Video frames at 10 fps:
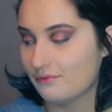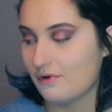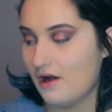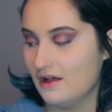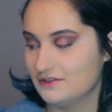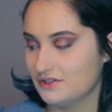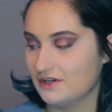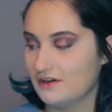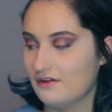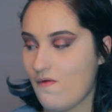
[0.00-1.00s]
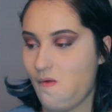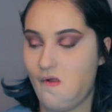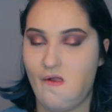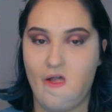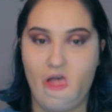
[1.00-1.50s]
bronzer.
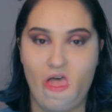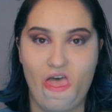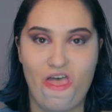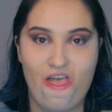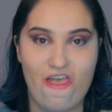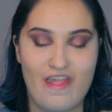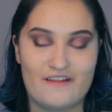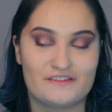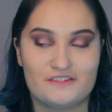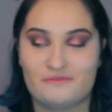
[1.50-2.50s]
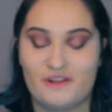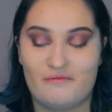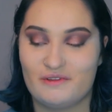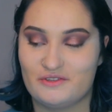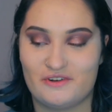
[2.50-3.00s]
This is what I've
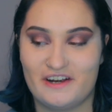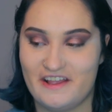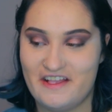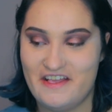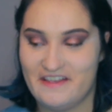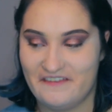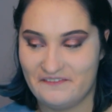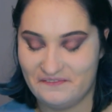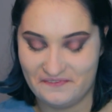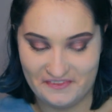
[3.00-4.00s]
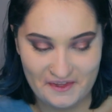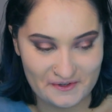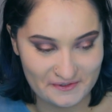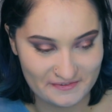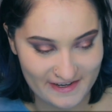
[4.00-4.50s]
been dreading the
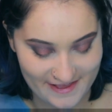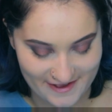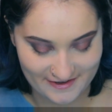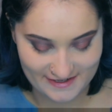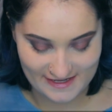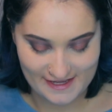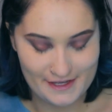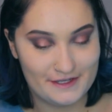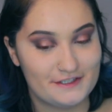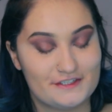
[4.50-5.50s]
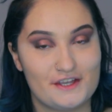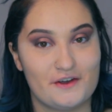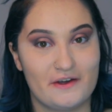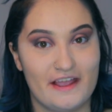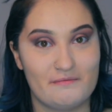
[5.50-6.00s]
whole video.
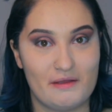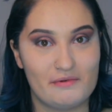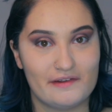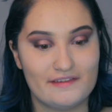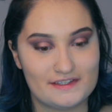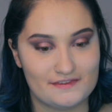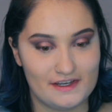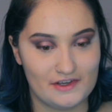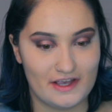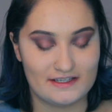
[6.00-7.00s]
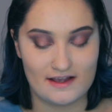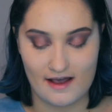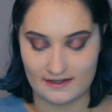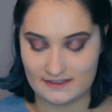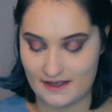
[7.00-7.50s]
So, in my previous video, I
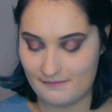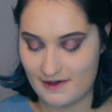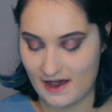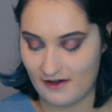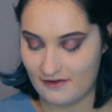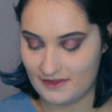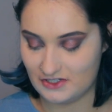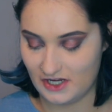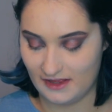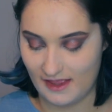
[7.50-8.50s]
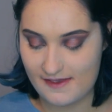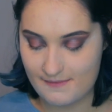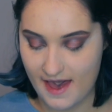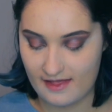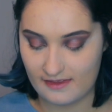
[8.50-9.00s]
talked about the Shade Light
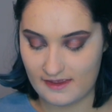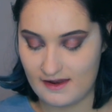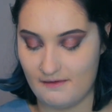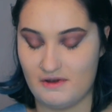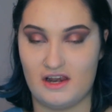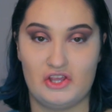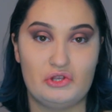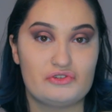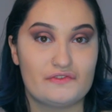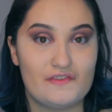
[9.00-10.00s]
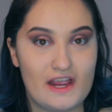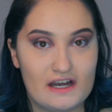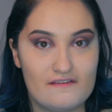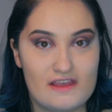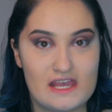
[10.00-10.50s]
palette. I'm not a huge fan
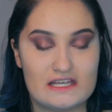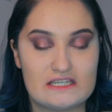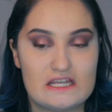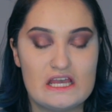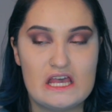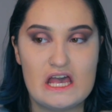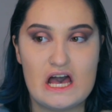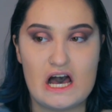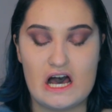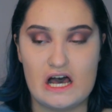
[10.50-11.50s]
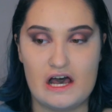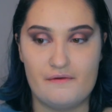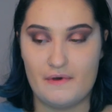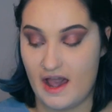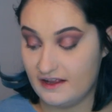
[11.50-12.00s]
of it.
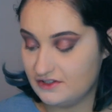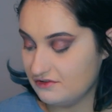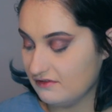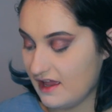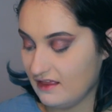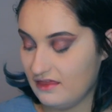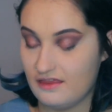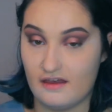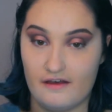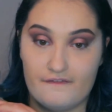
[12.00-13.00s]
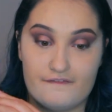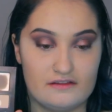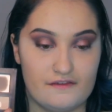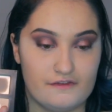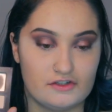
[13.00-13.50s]
I do like the
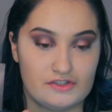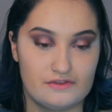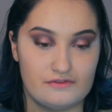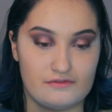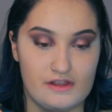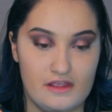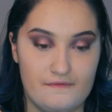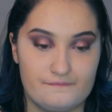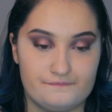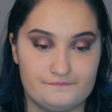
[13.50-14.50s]
first three